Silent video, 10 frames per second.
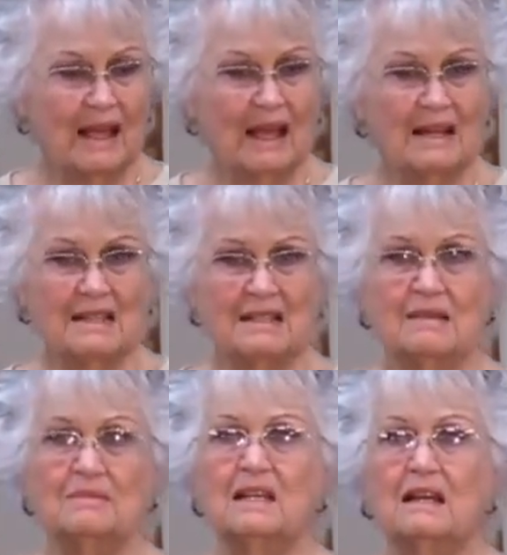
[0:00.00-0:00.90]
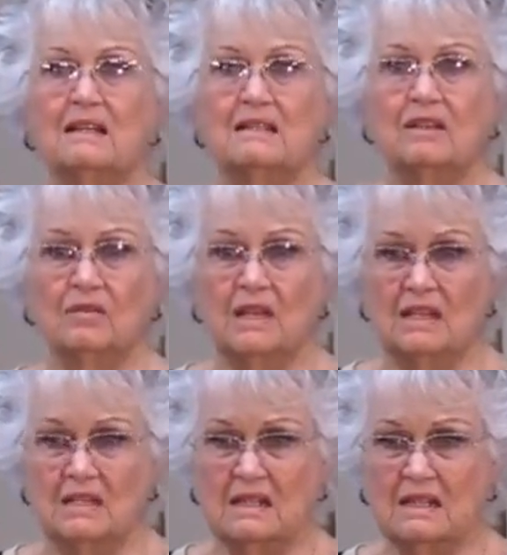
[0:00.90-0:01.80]
And it seems like it's so
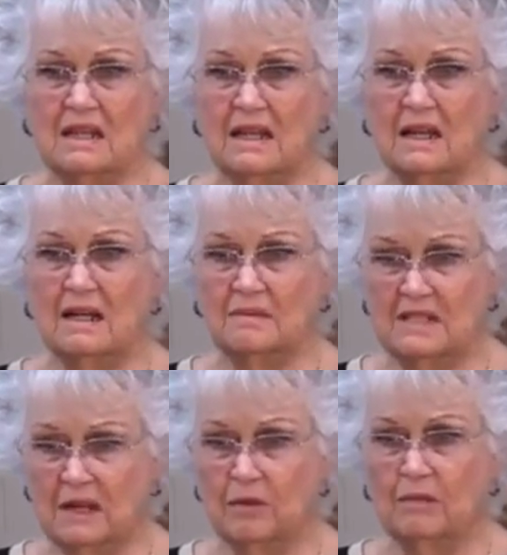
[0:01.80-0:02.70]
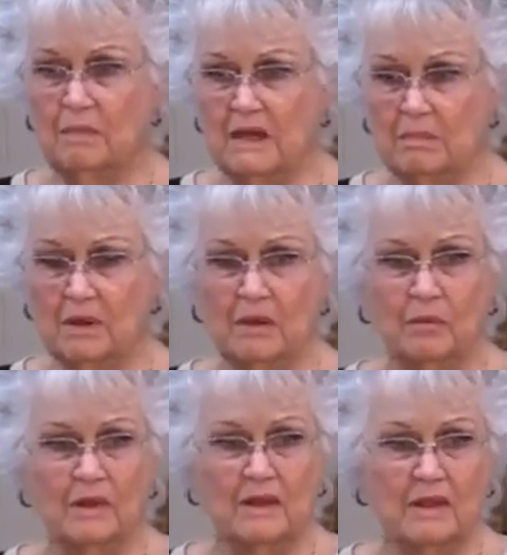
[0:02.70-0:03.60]
easy to get upset with people
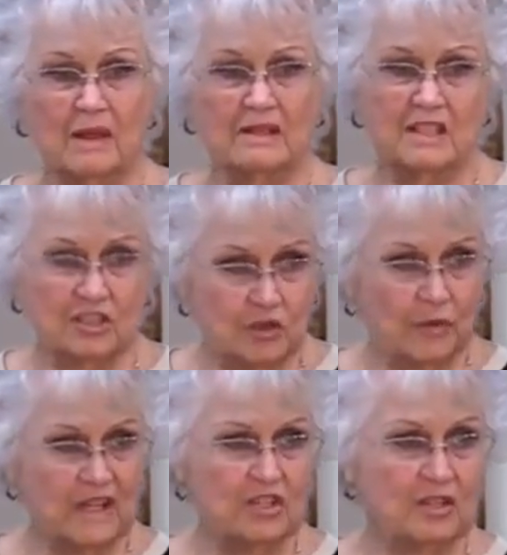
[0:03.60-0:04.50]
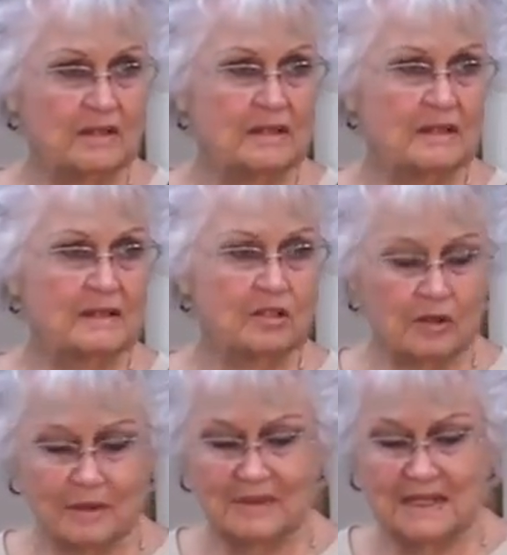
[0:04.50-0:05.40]
and with situations and
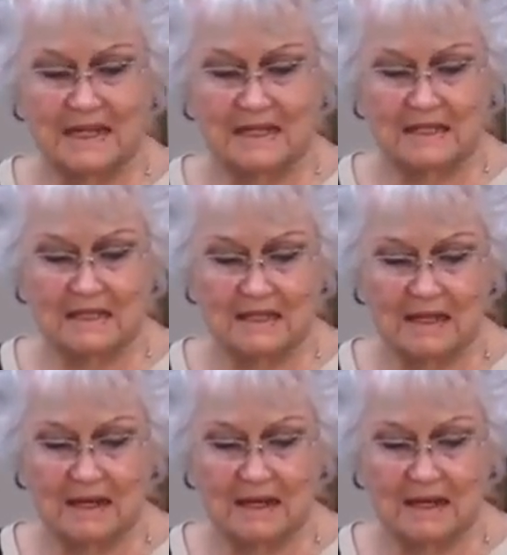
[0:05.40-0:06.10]
circumstances.